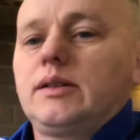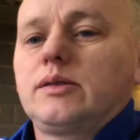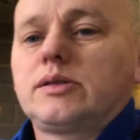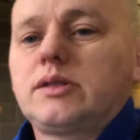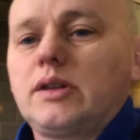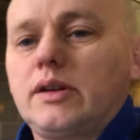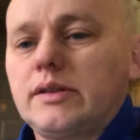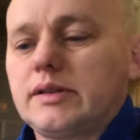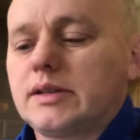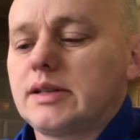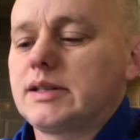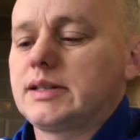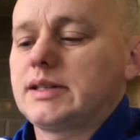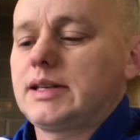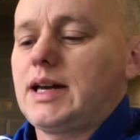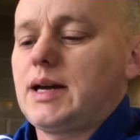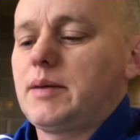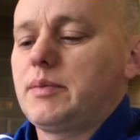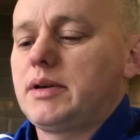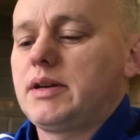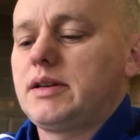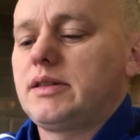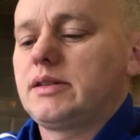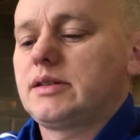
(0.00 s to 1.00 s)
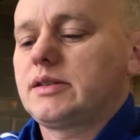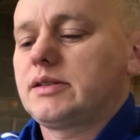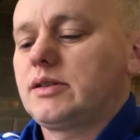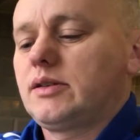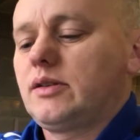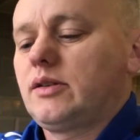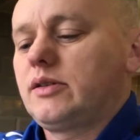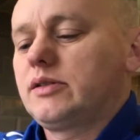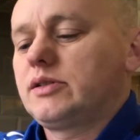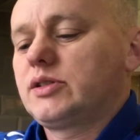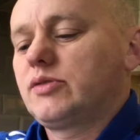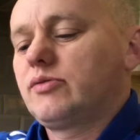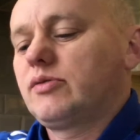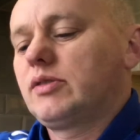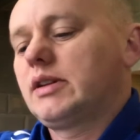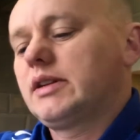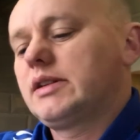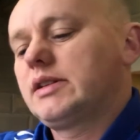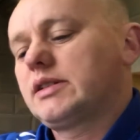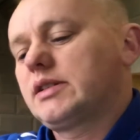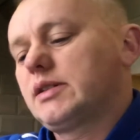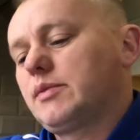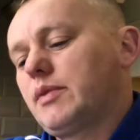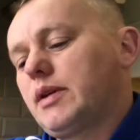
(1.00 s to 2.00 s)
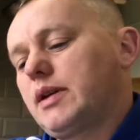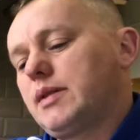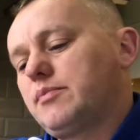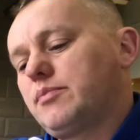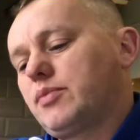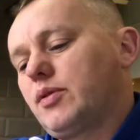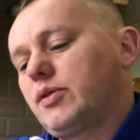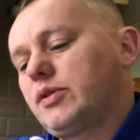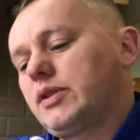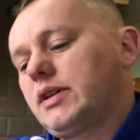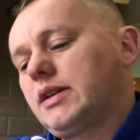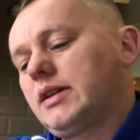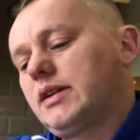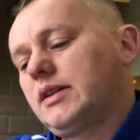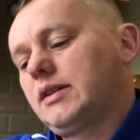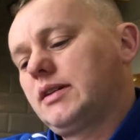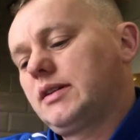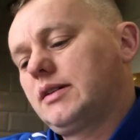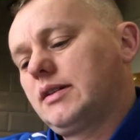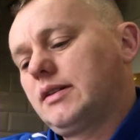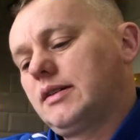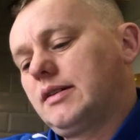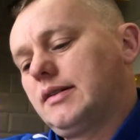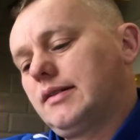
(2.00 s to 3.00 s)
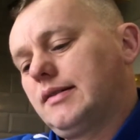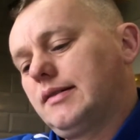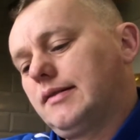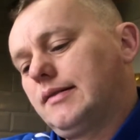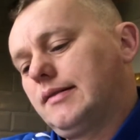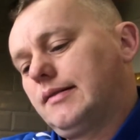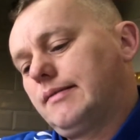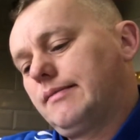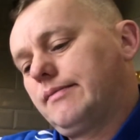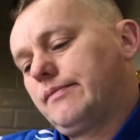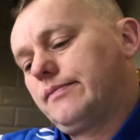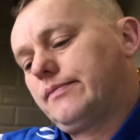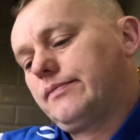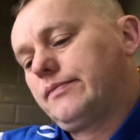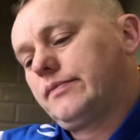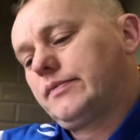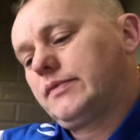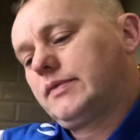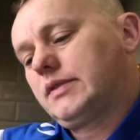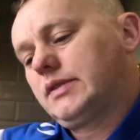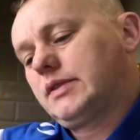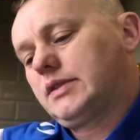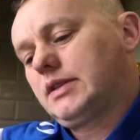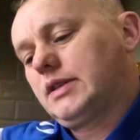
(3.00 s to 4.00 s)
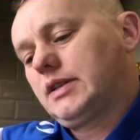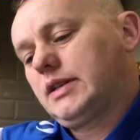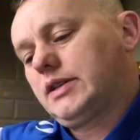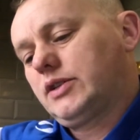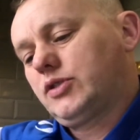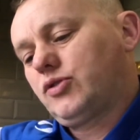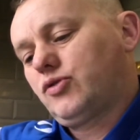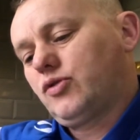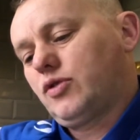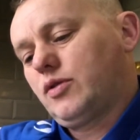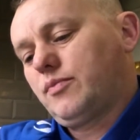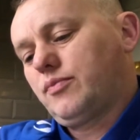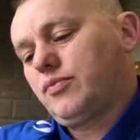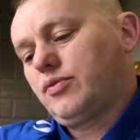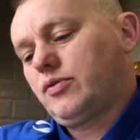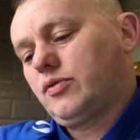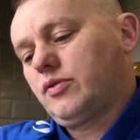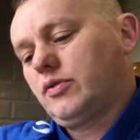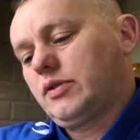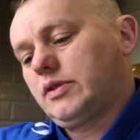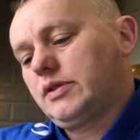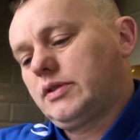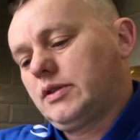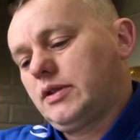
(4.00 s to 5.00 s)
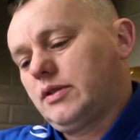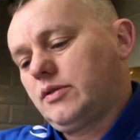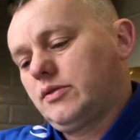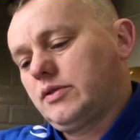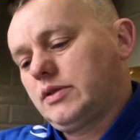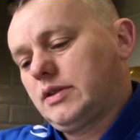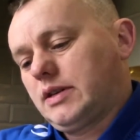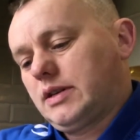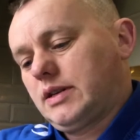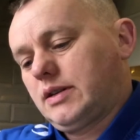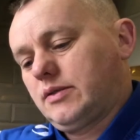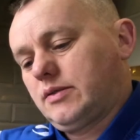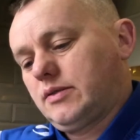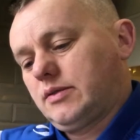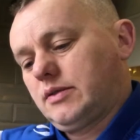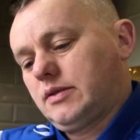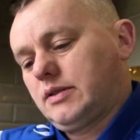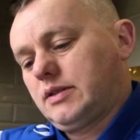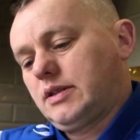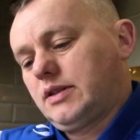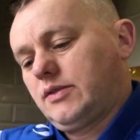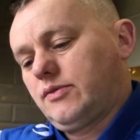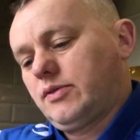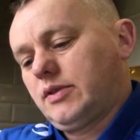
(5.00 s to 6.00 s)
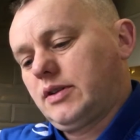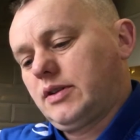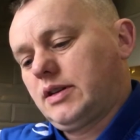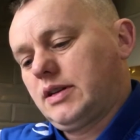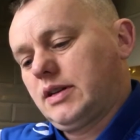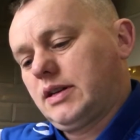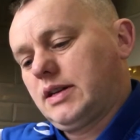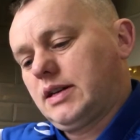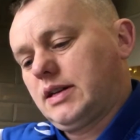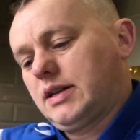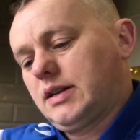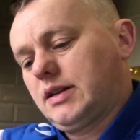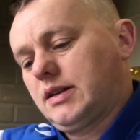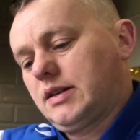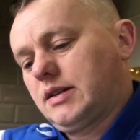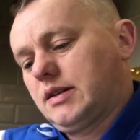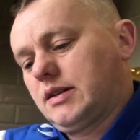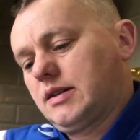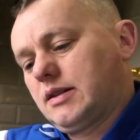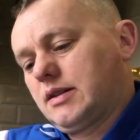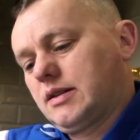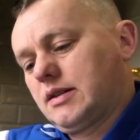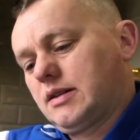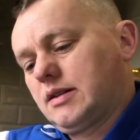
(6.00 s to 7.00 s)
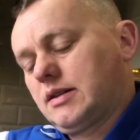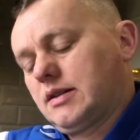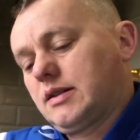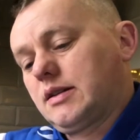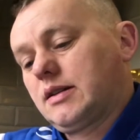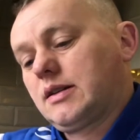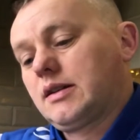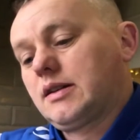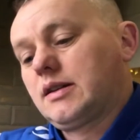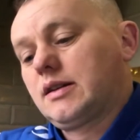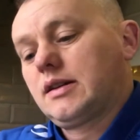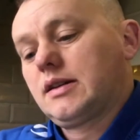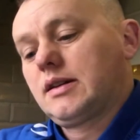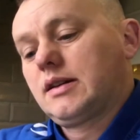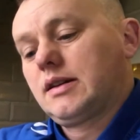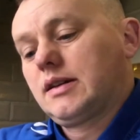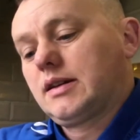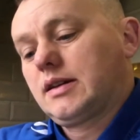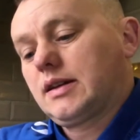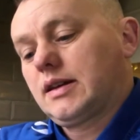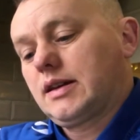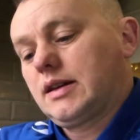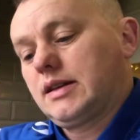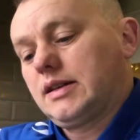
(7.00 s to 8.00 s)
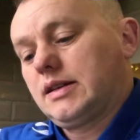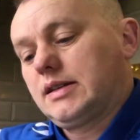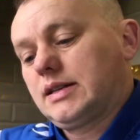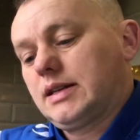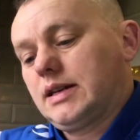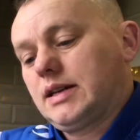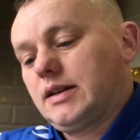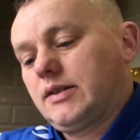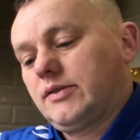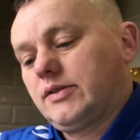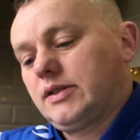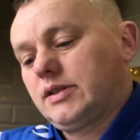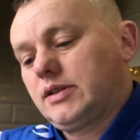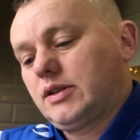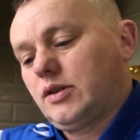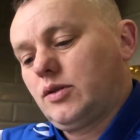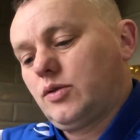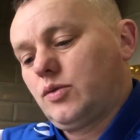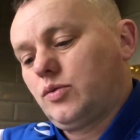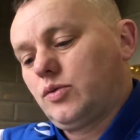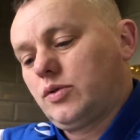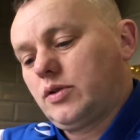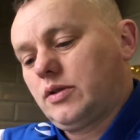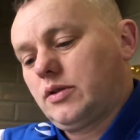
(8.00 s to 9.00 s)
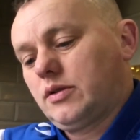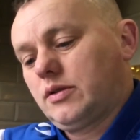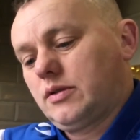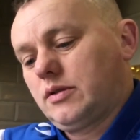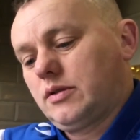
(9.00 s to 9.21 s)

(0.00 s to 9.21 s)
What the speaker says: looks like there's a tab either side to release the main body. So let's try and prise those out and see if we can get it out of its holder.